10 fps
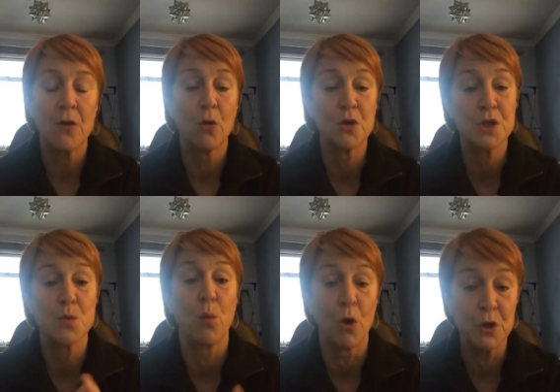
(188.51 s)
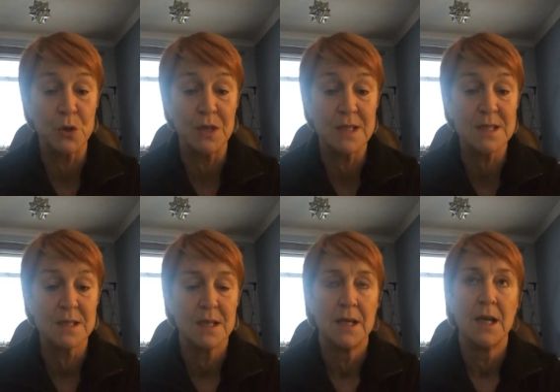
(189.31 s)
Not just what you eat
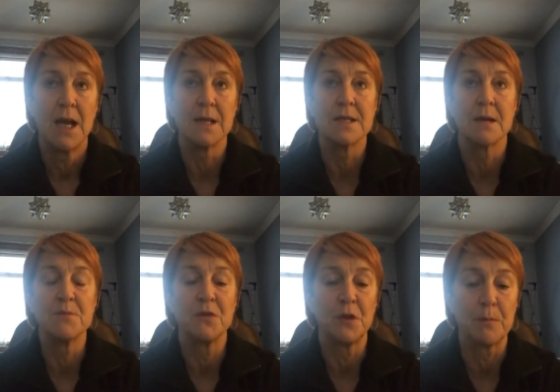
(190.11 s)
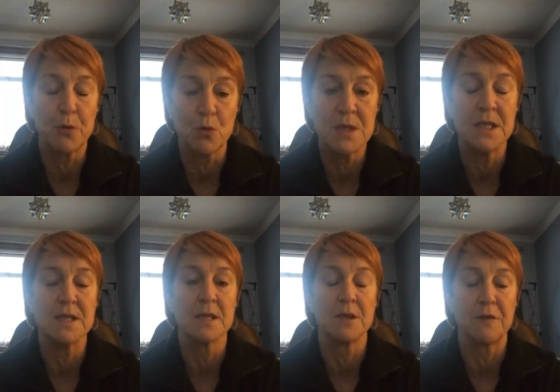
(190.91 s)
in terms of your
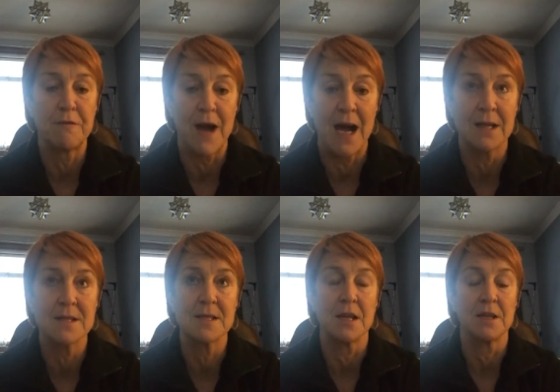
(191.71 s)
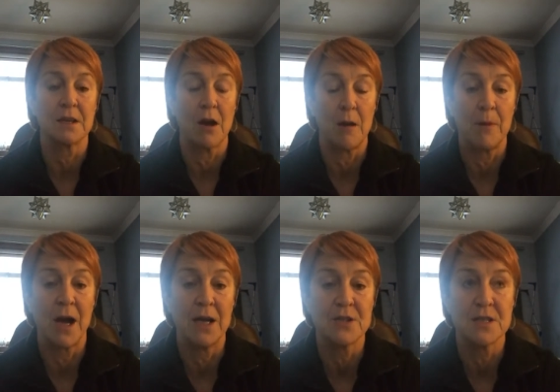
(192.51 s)
proteins and your fats and your
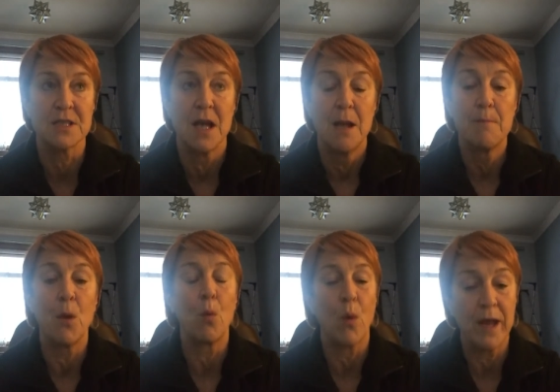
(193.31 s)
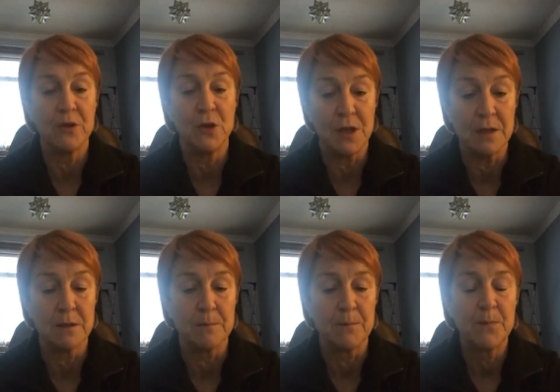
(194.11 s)
carbohydrates, but when you eat
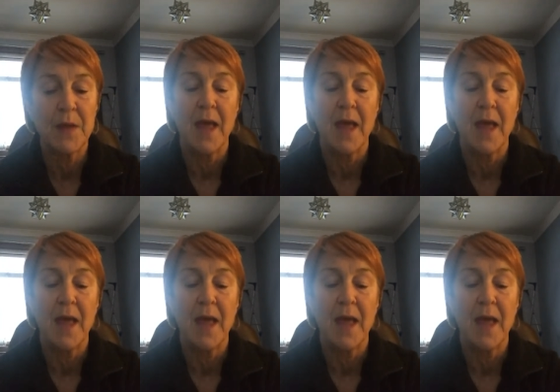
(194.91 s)
them.